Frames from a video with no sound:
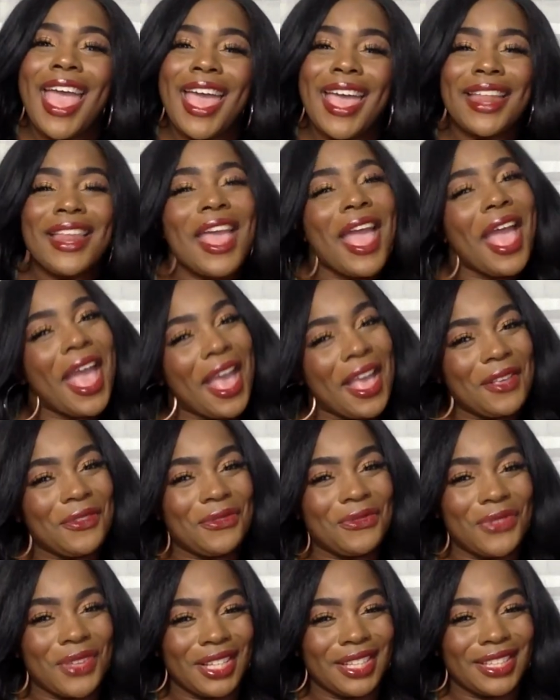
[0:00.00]
And hey,
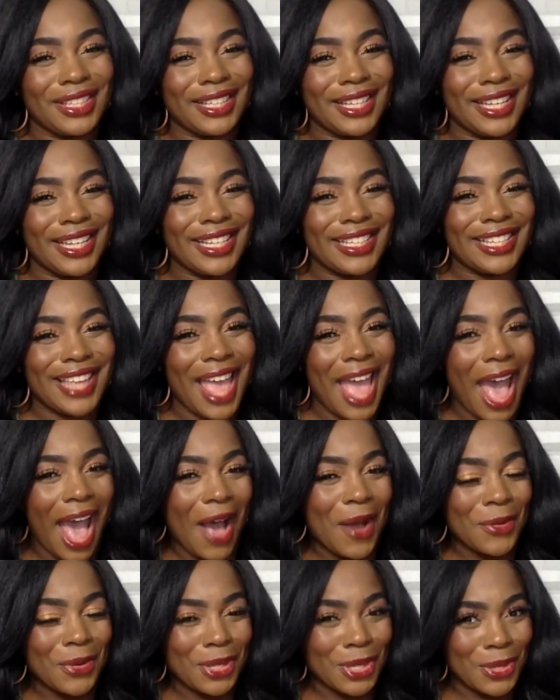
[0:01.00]
village,
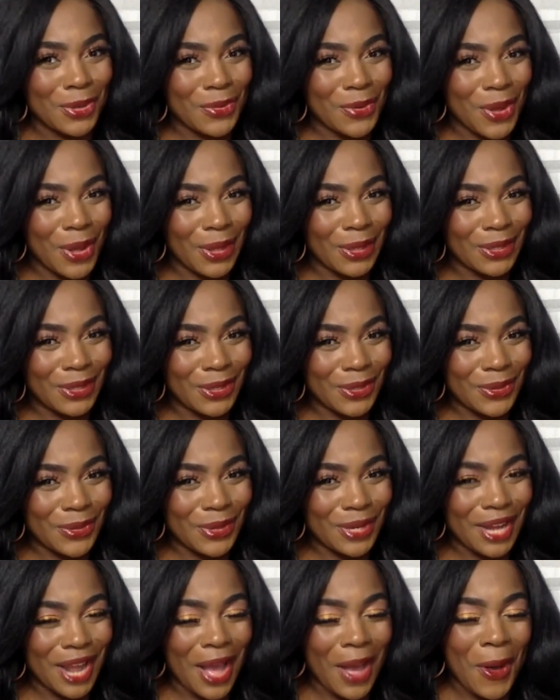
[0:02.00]
how are you all
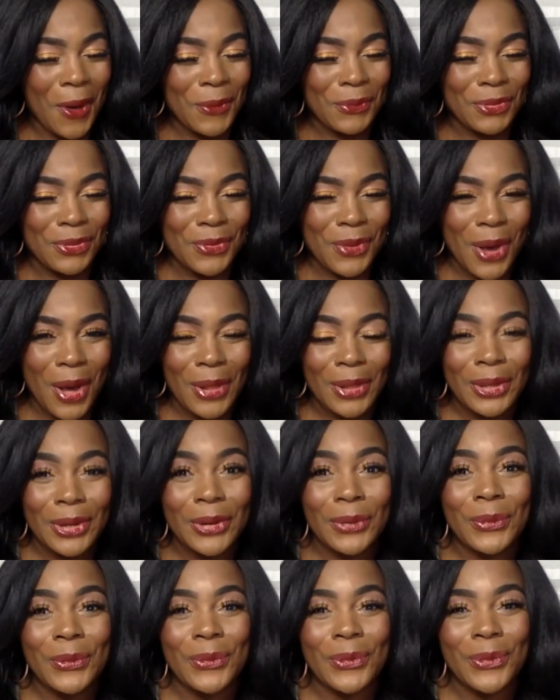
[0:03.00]
doing? I hope you all
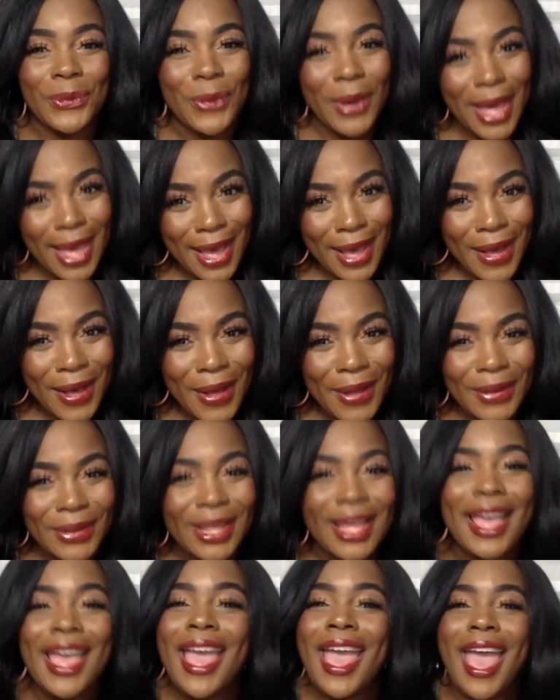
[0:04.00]
are
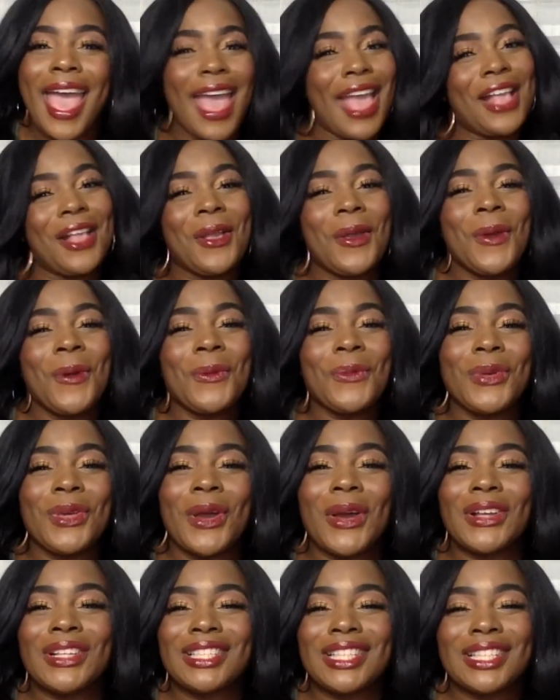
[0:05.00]
well. Hey,
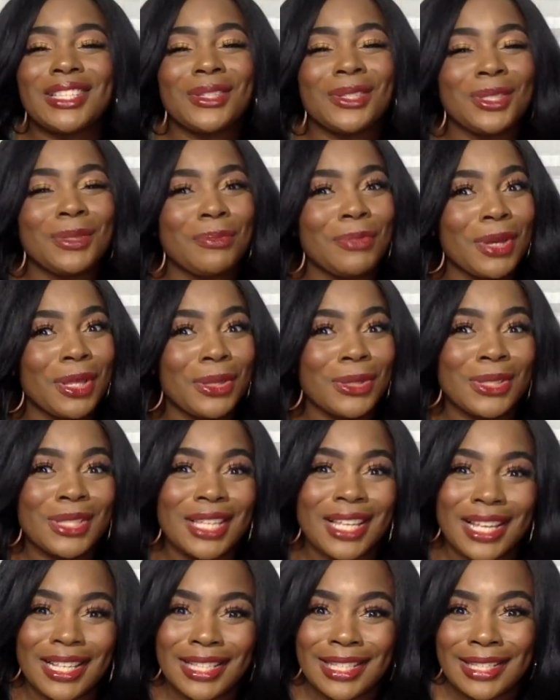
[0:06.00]
we are sisters, brothers,
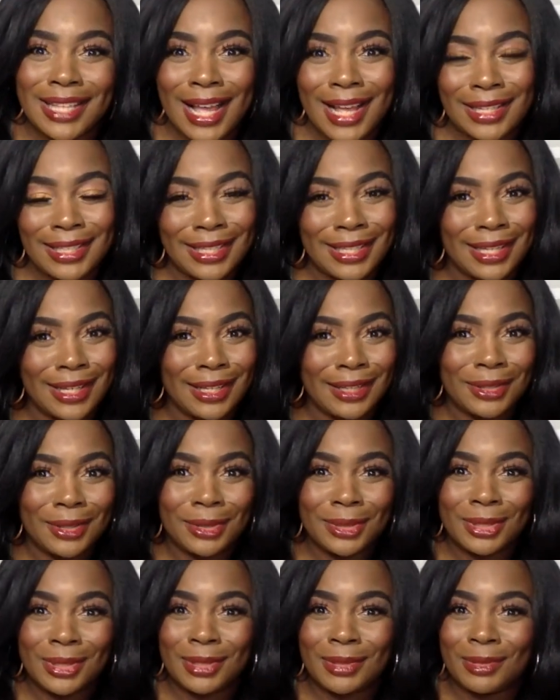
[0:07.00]
cousins, auntie,
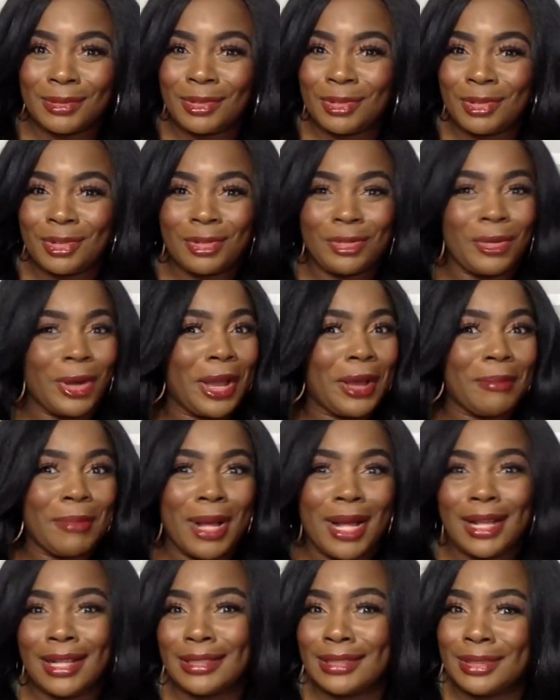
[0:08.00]
uncles,
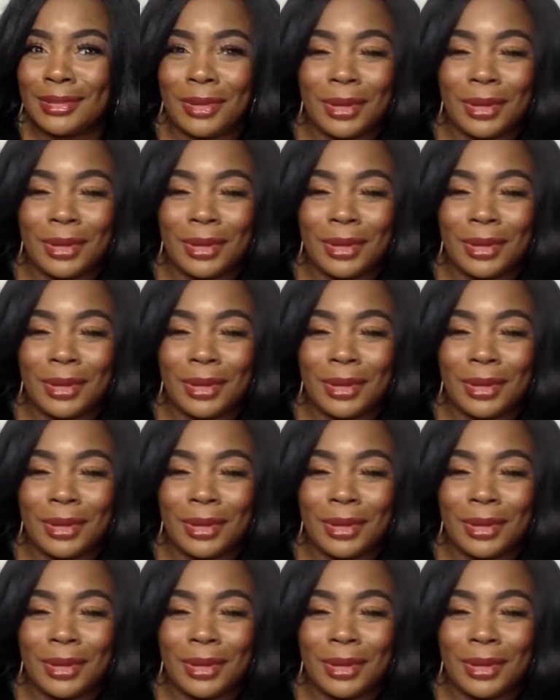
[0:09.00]
grandmas.